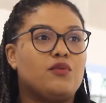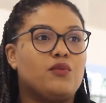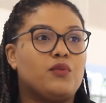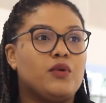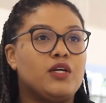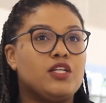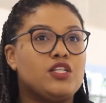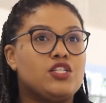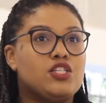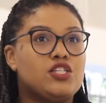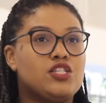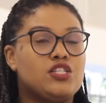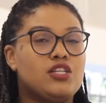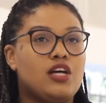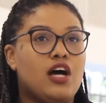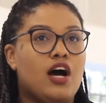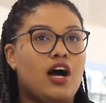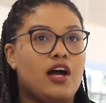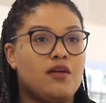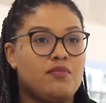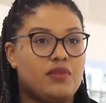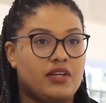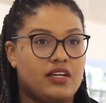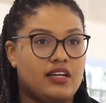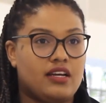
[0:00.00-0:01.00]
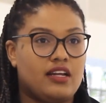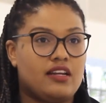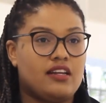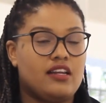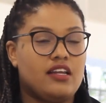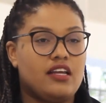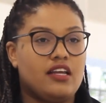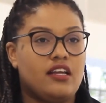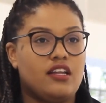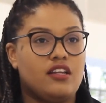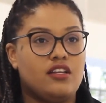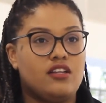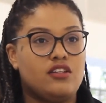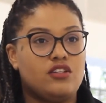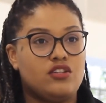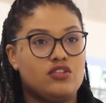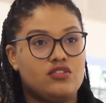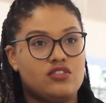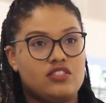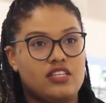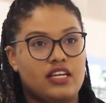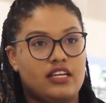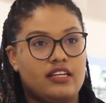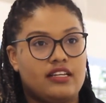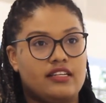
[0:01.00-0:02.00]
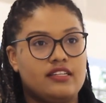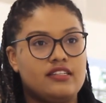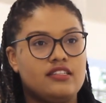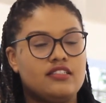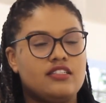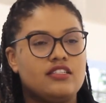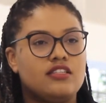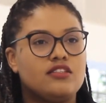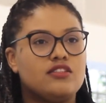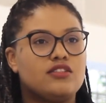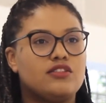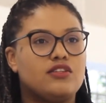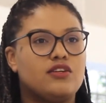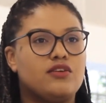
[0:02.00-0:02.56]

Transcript: which I began in New Zealand.